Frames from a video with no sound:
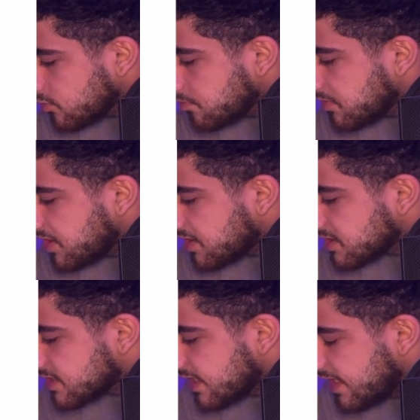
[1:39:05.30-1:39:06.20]
to
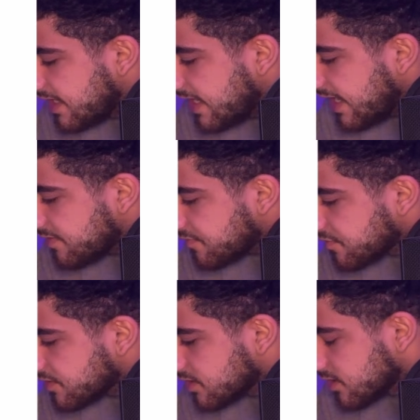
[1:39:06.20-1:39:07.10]
merge the
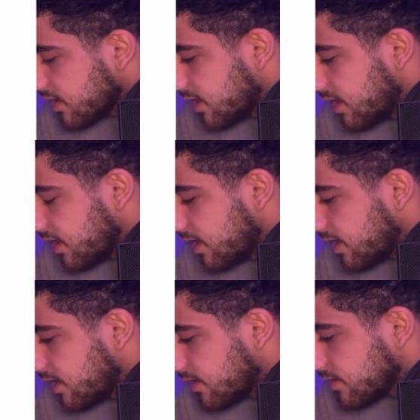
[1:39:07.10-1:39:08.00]
left
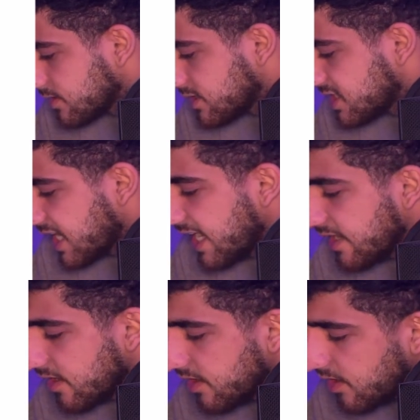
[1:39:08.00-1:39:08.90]

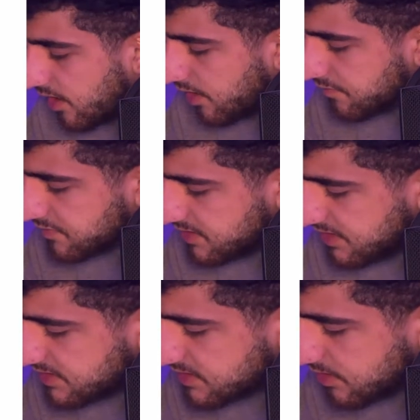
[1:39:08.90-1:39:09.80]
chain of
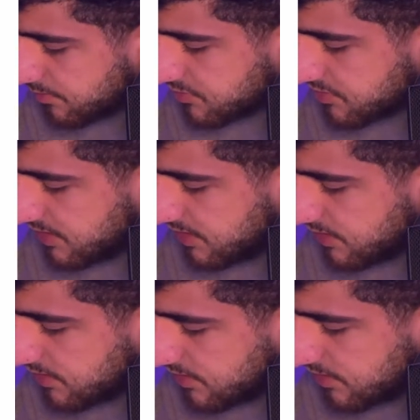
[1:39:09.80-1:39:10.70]
this
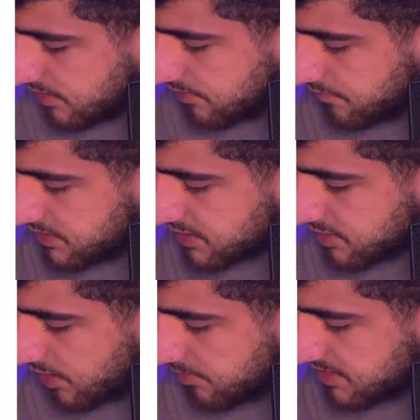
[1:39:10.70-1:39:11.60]
subtree, which is
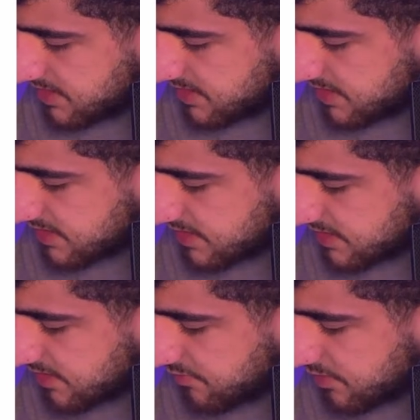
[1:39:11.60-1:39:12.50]
gonna be 6 and
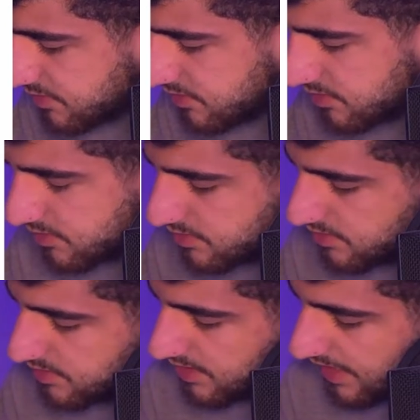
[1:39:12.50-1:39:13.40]
7,
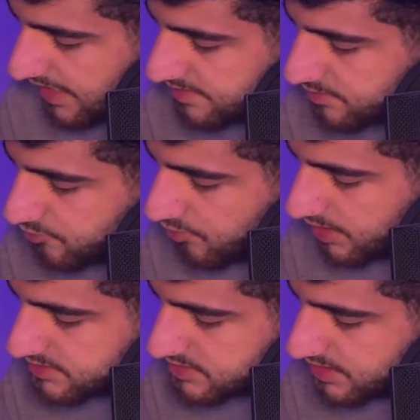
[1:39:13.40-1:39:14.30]
and the
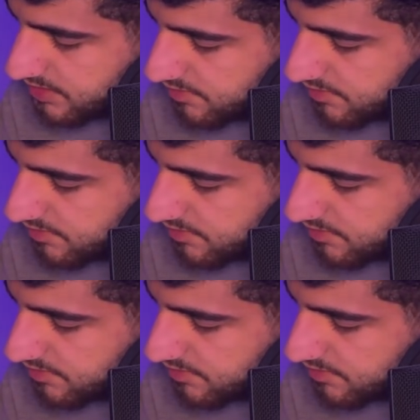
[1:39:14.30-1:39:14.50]
right chain